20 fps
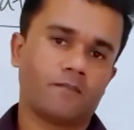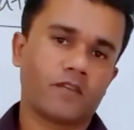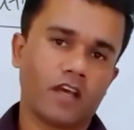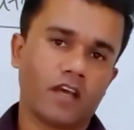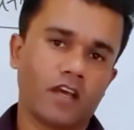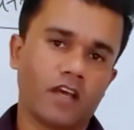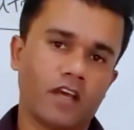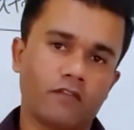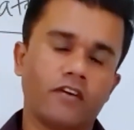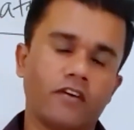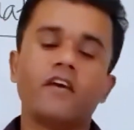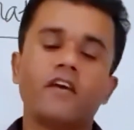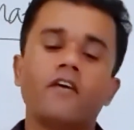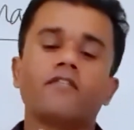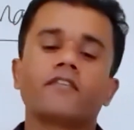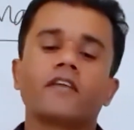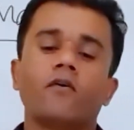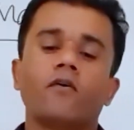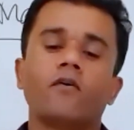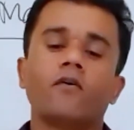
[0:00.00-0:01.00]
Therefore,
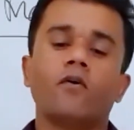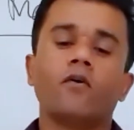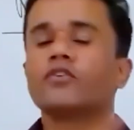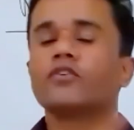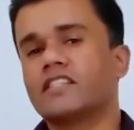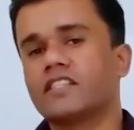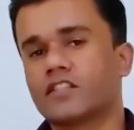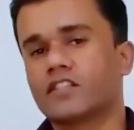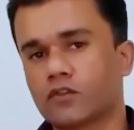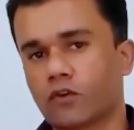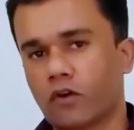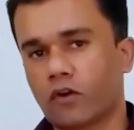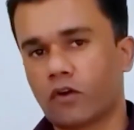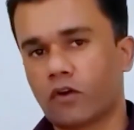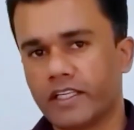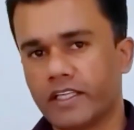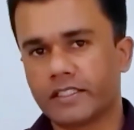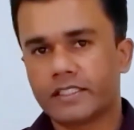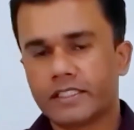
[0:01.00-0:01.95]
although this is solid,